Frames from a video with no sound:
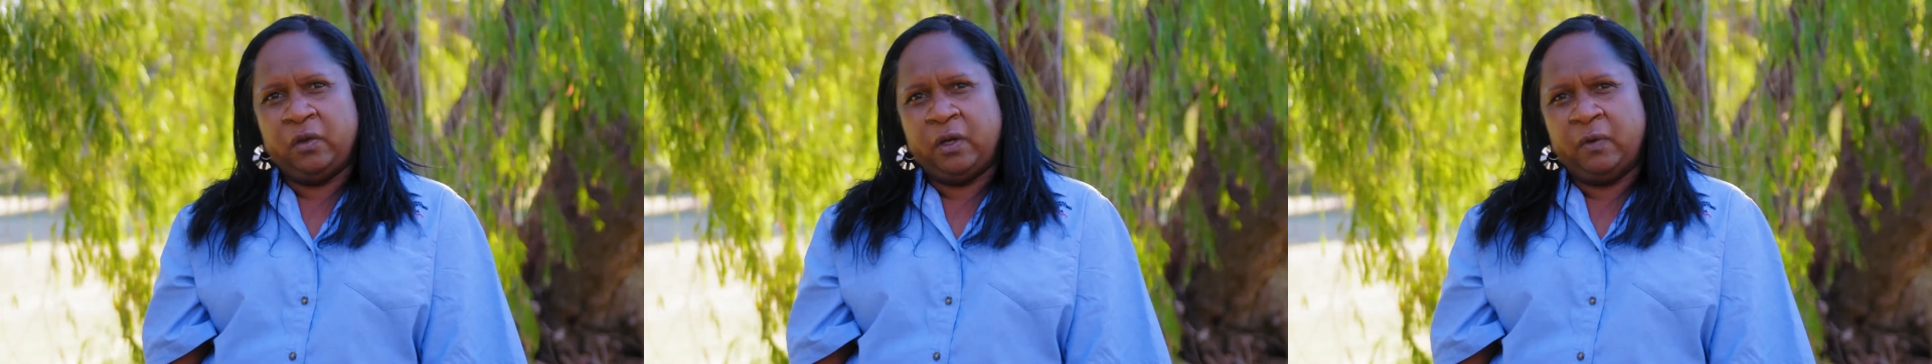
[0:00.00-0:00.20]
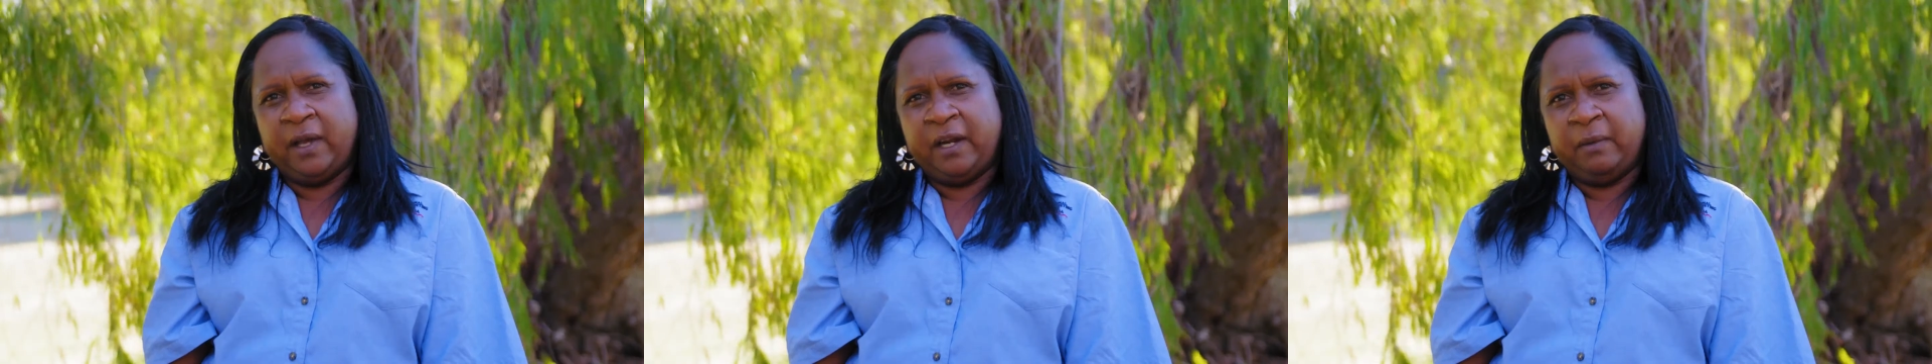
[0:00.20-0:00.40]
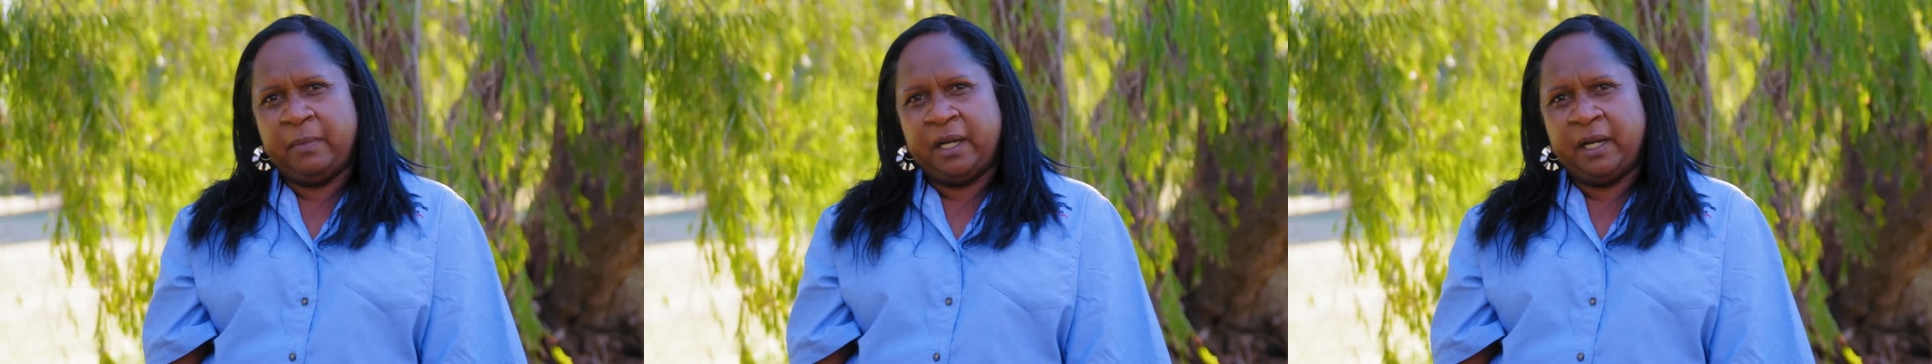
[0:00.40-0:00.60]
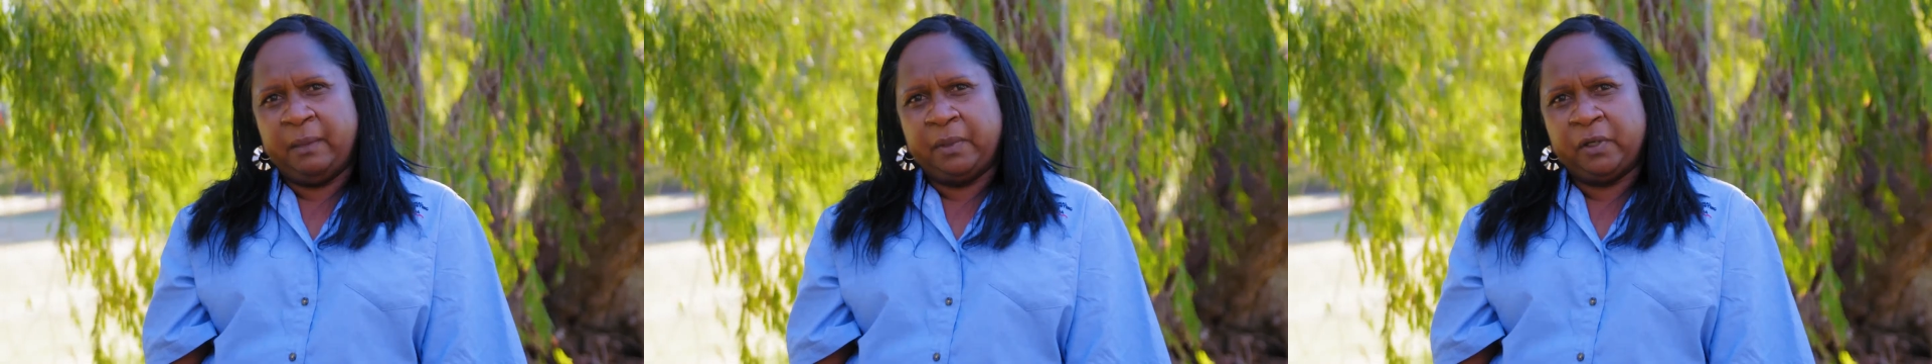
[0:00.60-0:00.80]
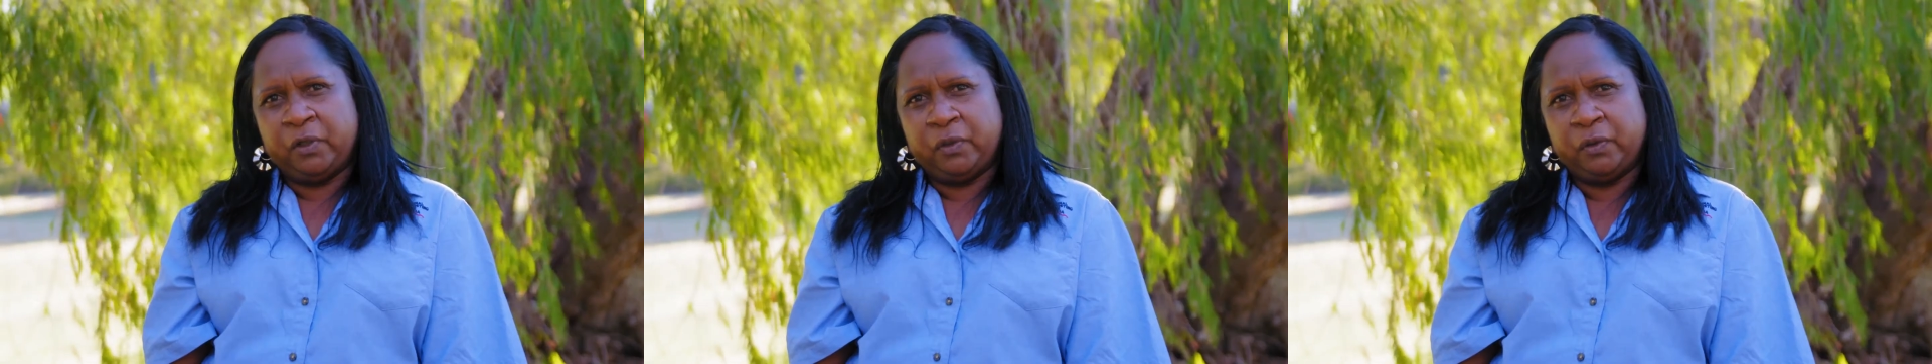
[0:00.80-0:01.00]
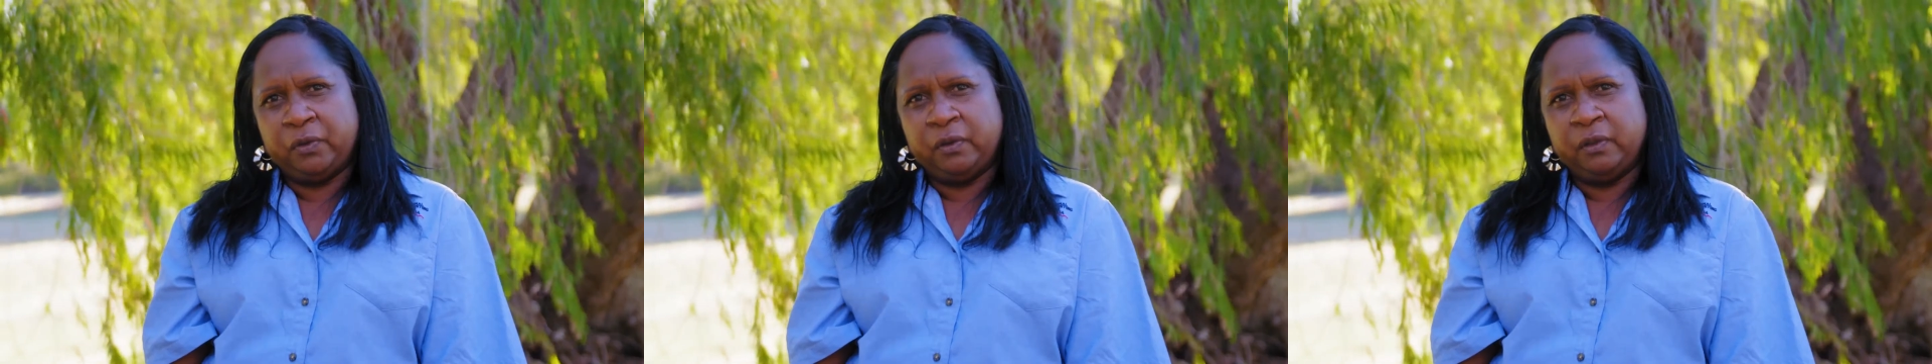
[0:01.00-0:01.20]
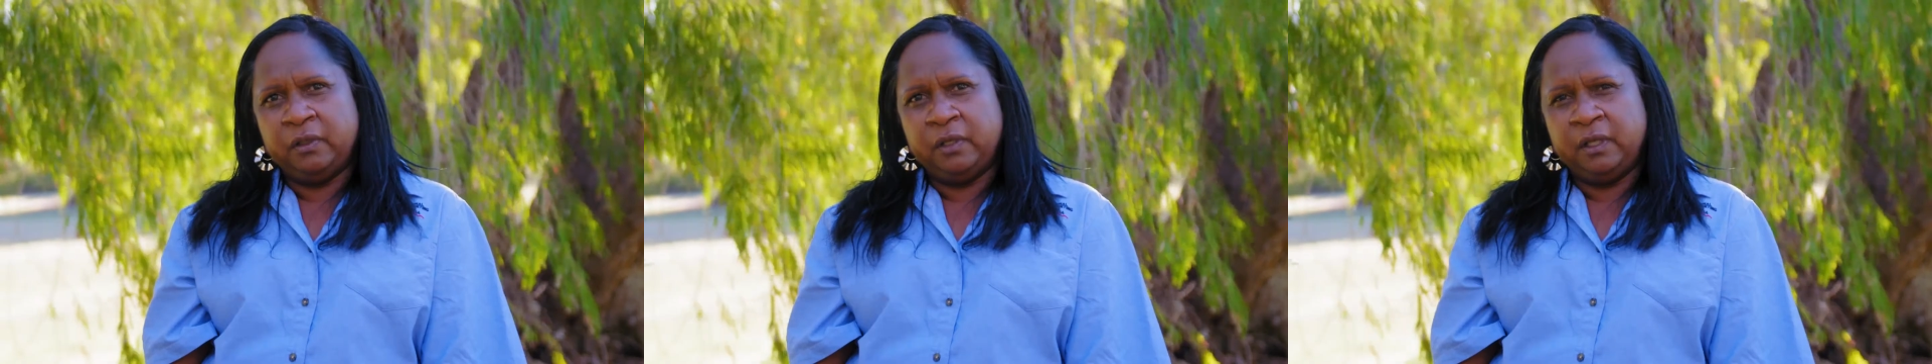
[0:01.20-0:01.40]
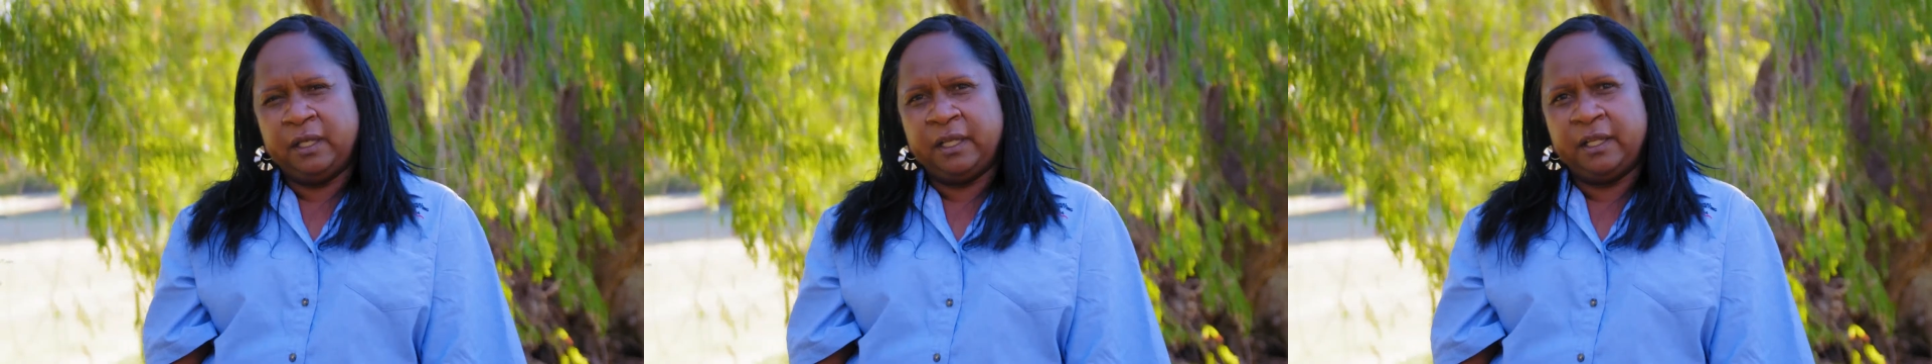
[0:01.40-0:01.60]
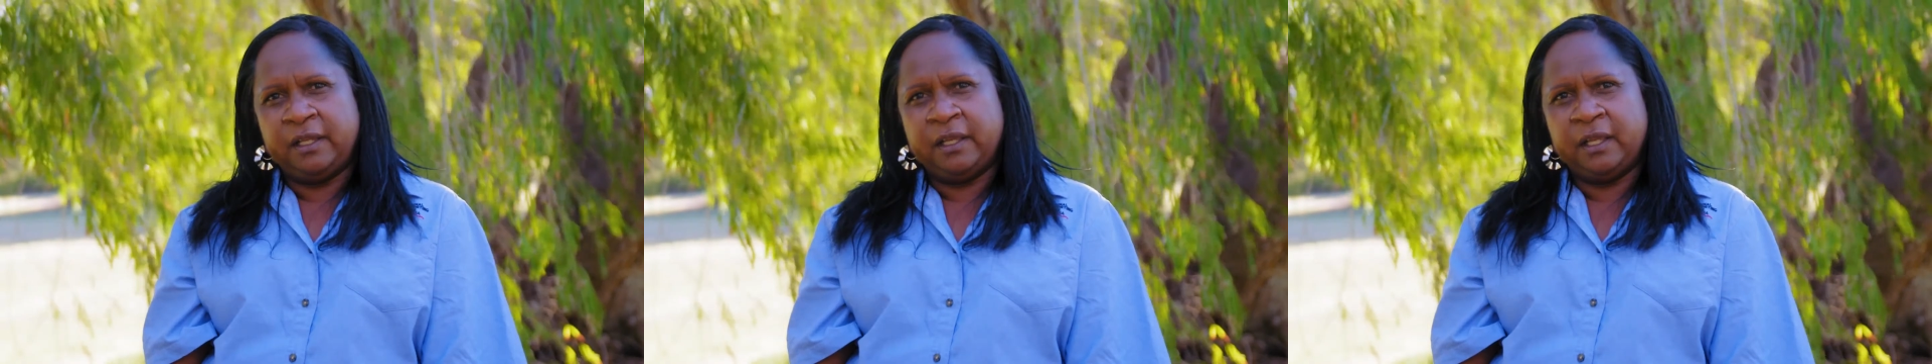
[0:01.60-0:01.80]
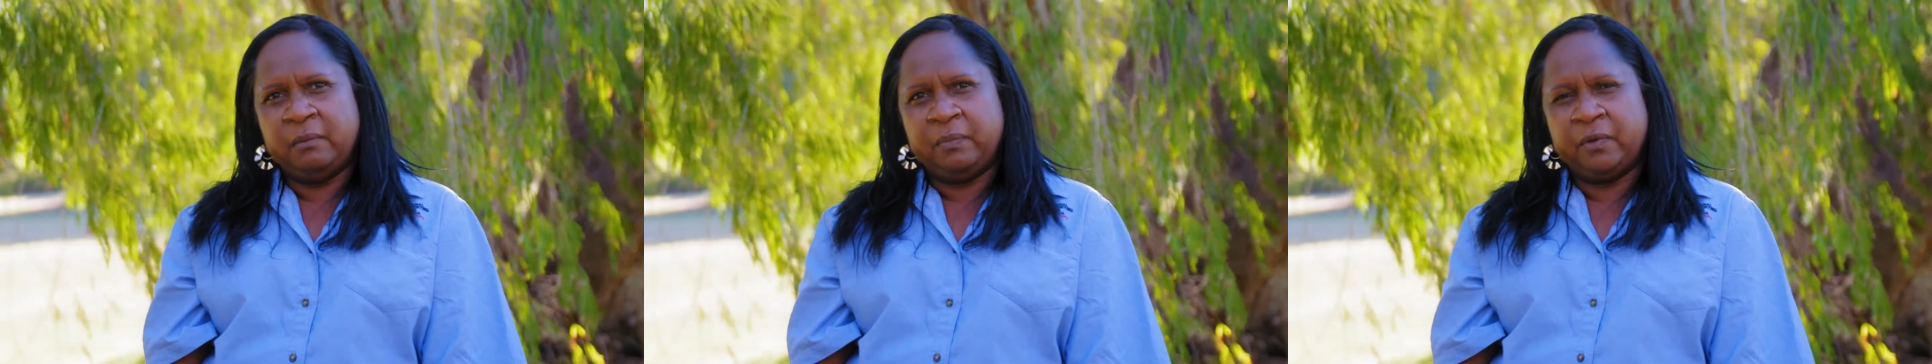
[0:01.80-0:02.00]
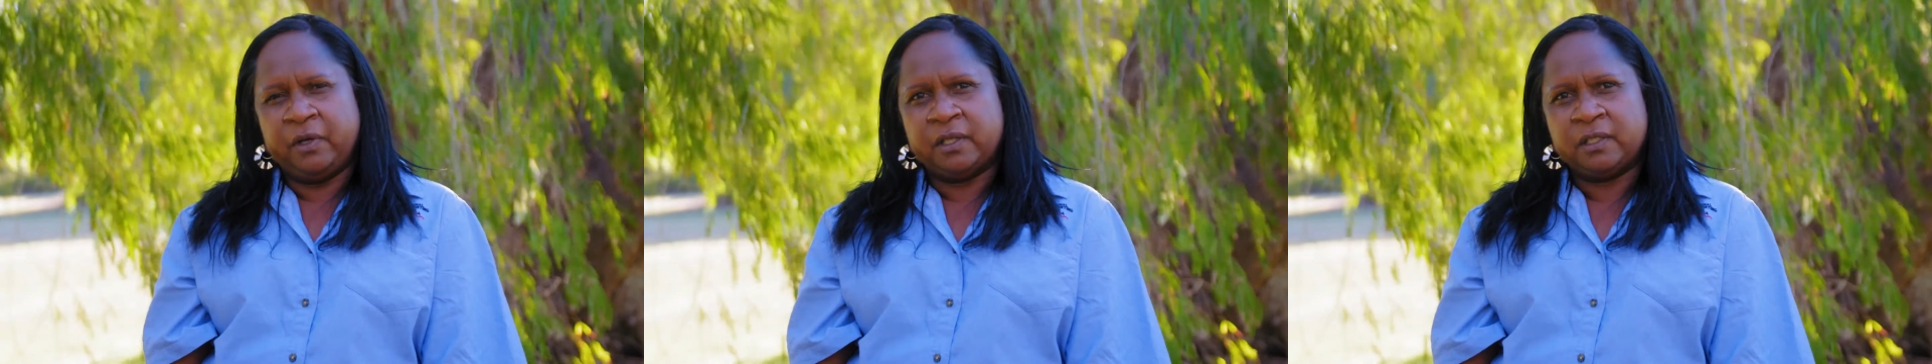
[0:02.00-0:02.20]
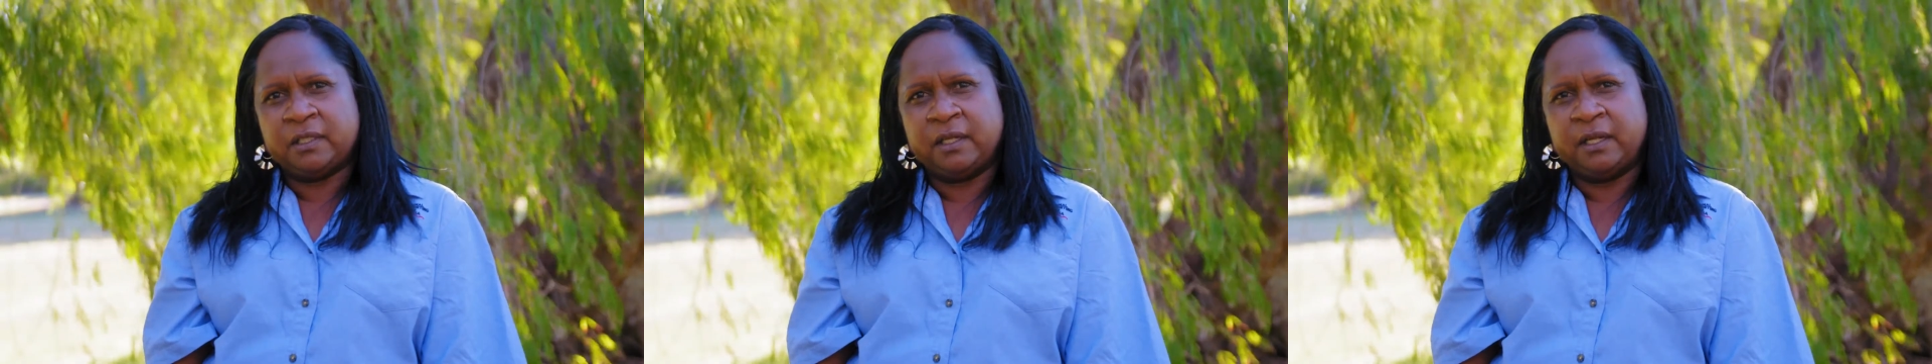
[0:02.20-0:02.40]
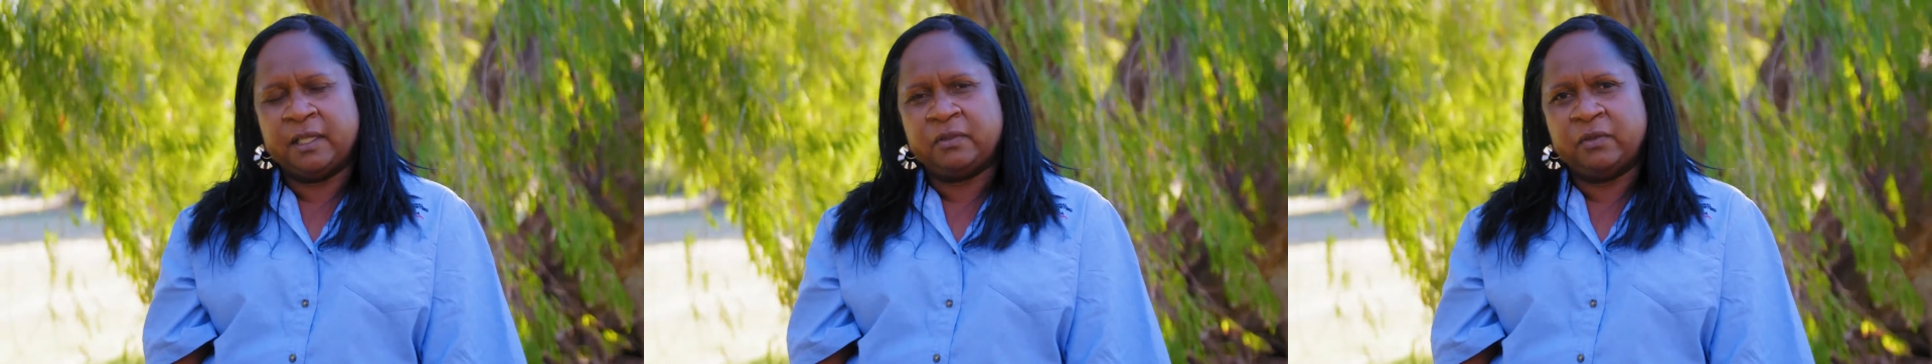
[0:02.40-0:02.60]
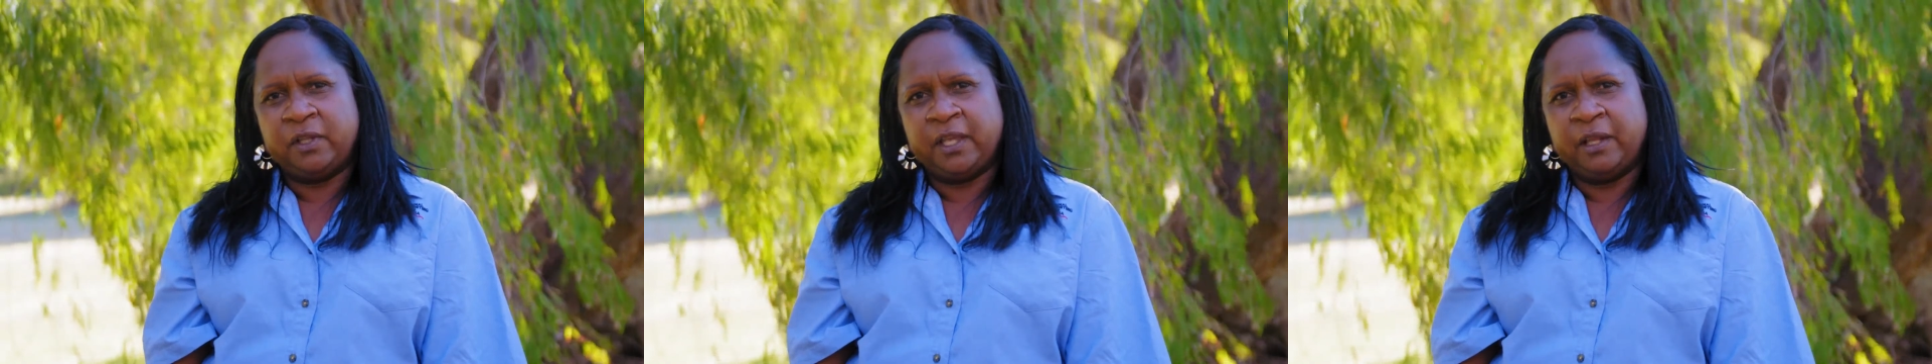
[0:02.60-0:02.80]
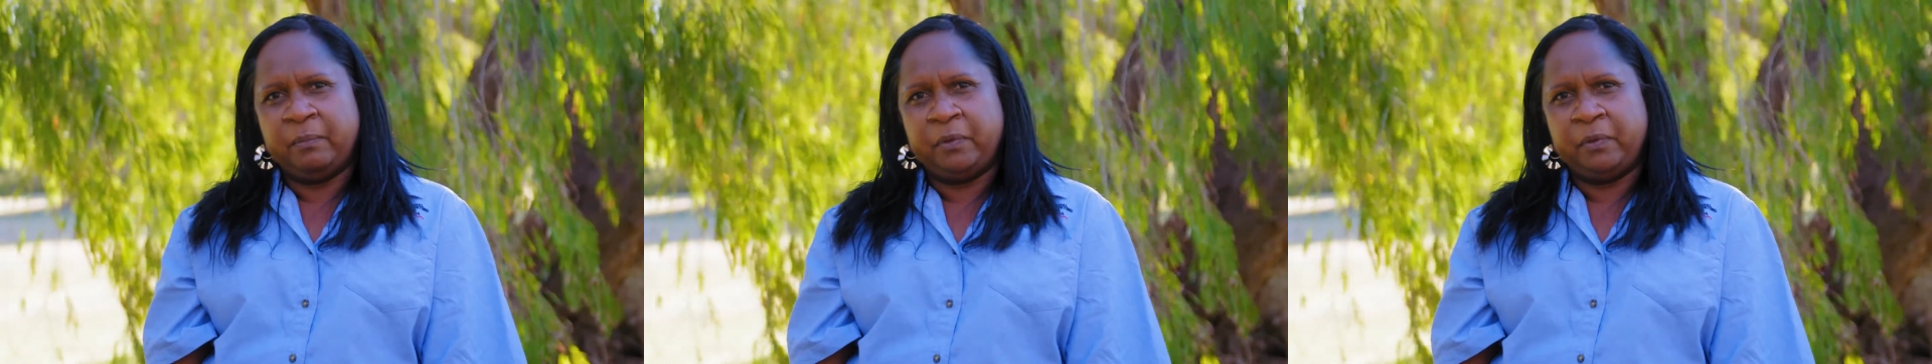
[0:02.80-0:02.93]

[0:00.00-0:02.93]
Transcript: gotta write them about number 2 in the box next to the